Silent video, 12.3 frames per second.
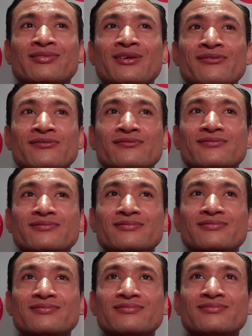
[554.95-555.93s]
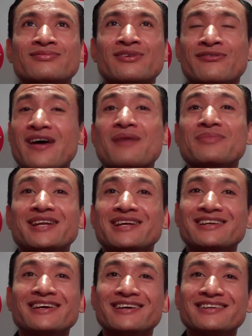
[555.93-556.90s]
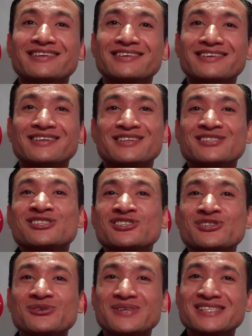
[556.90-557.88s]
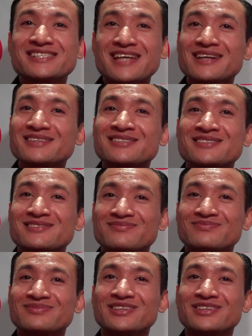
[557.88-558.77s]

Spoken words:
the feminine in its truest sense,